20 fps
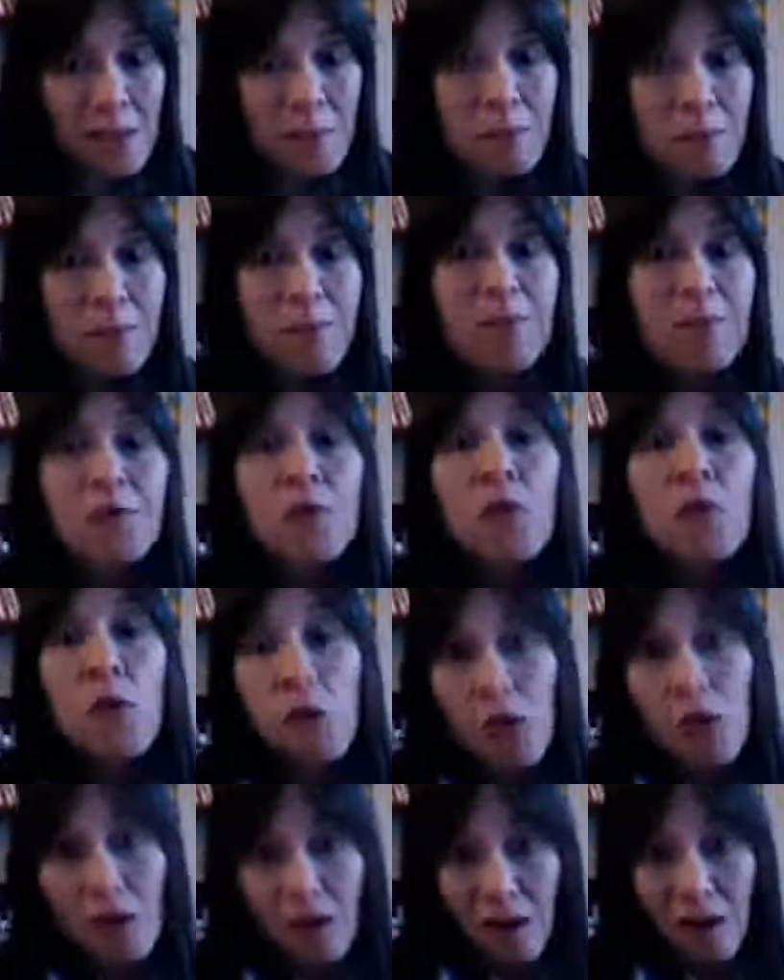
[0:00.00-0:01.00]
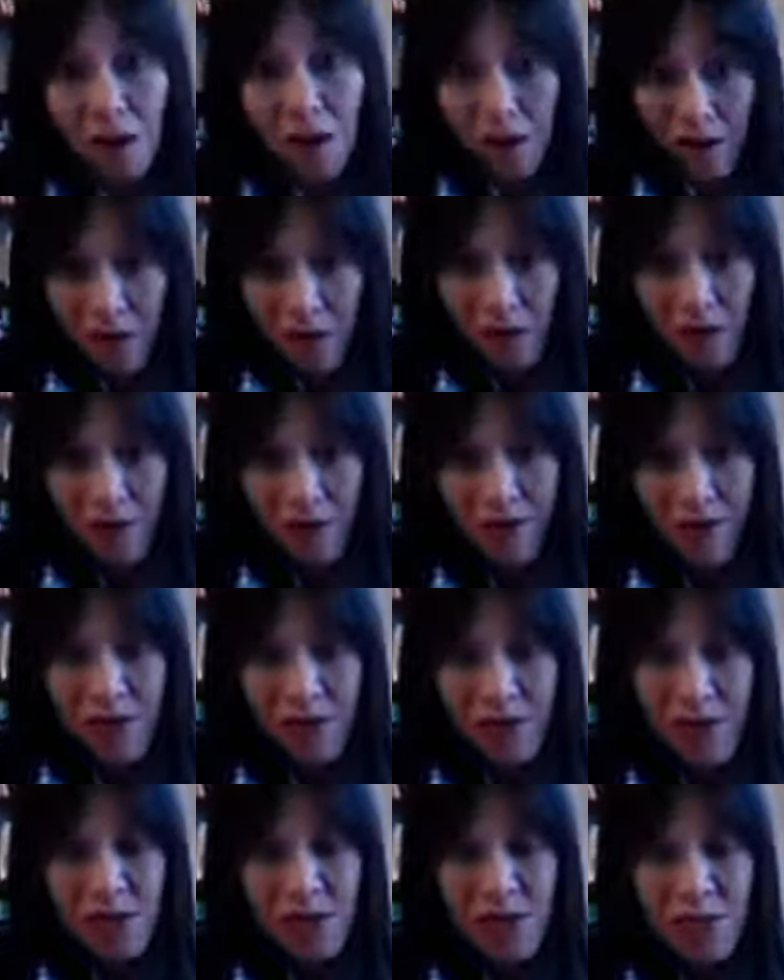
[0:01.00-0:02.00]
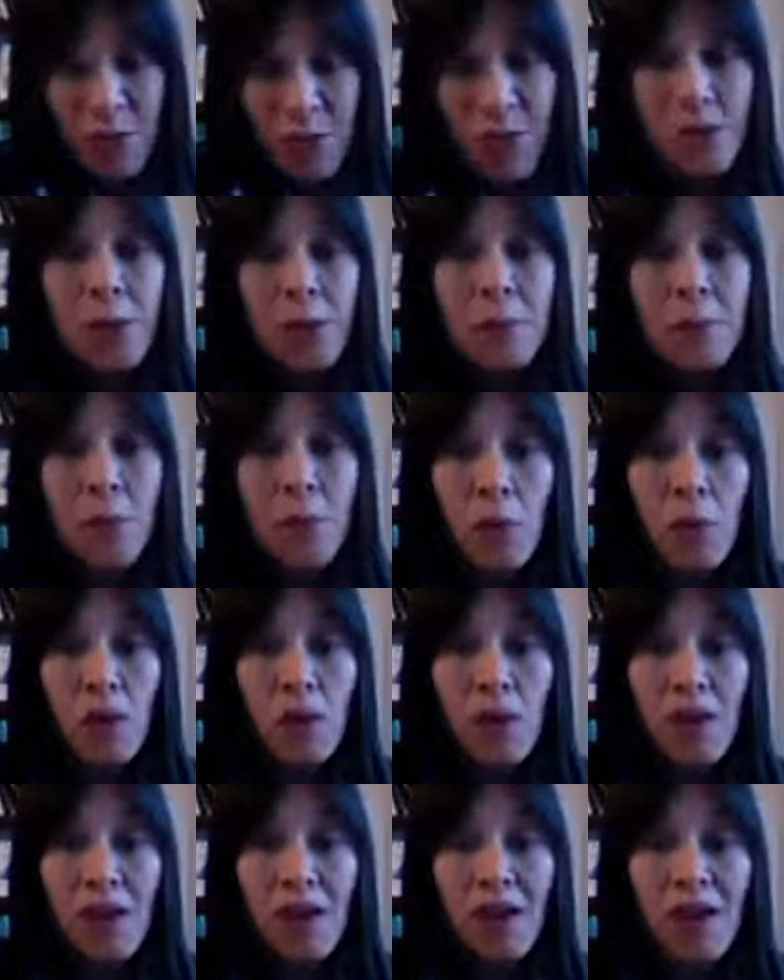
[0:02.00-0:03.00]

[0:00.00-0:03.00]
before harvest when they're poor